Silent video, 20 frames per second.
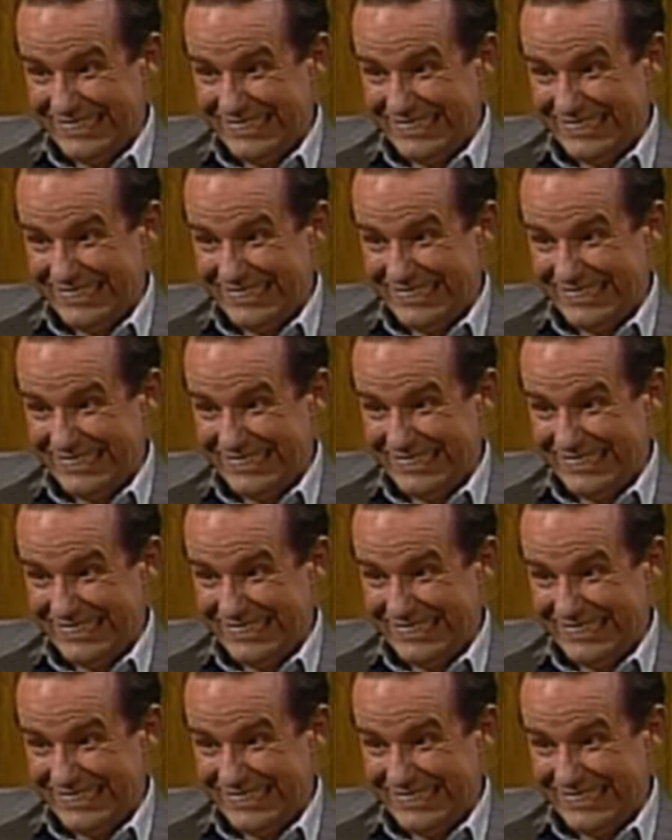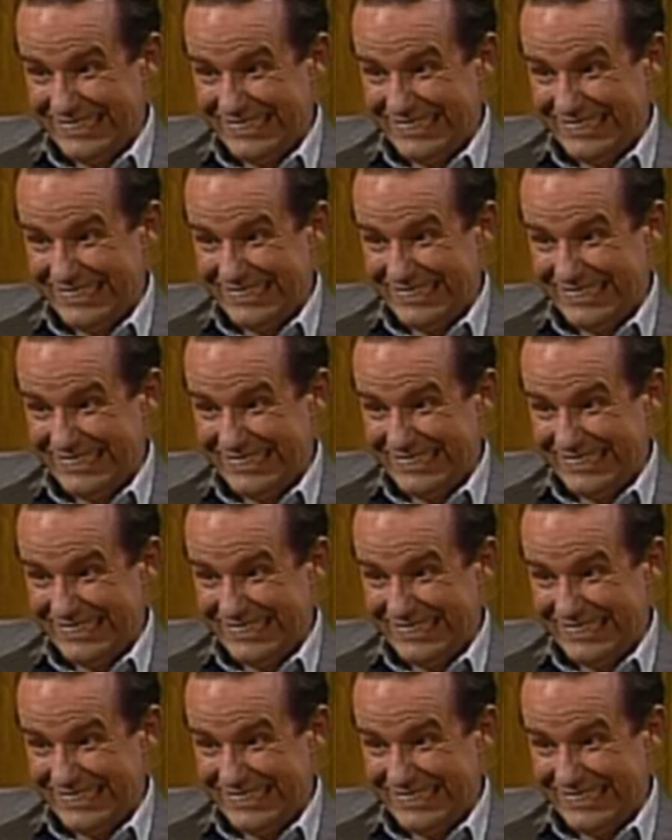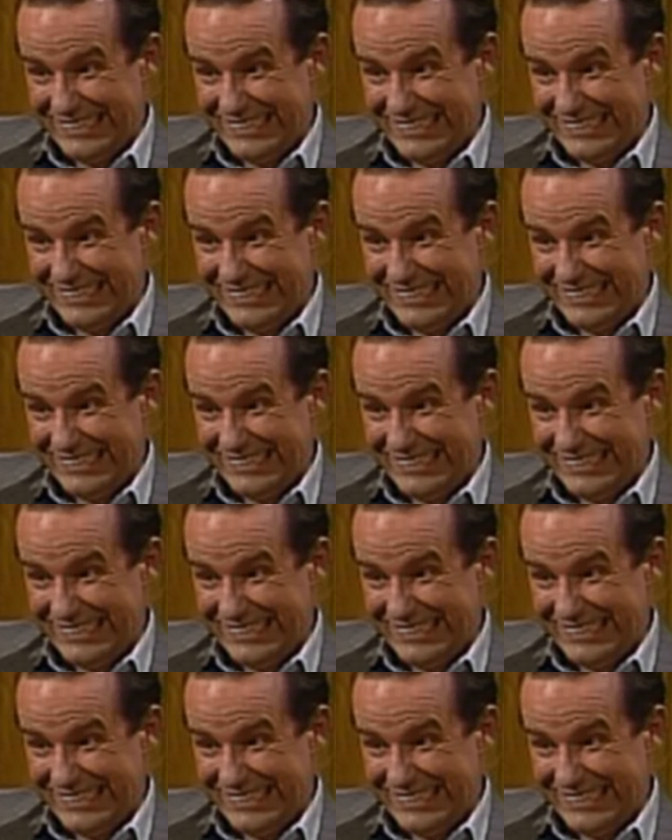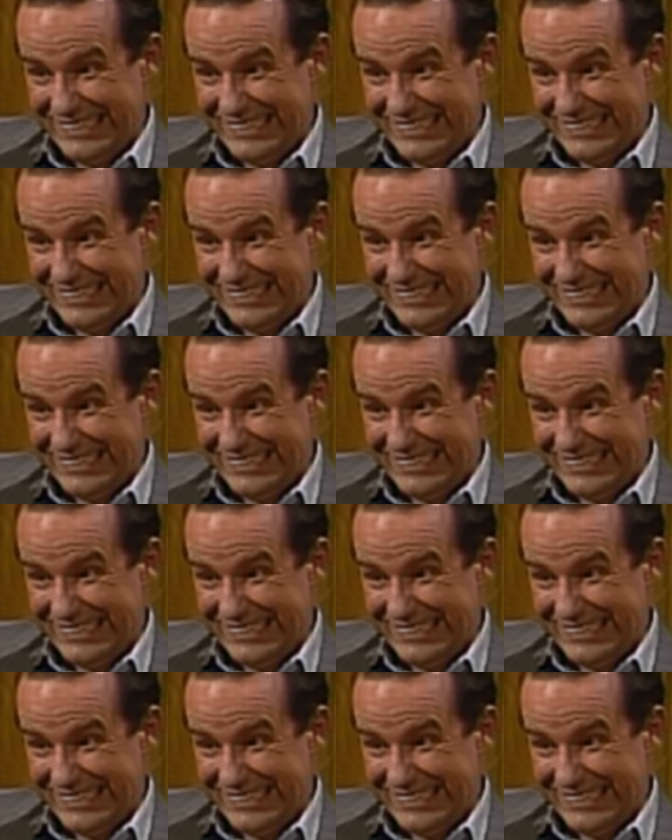The person shown says nothing.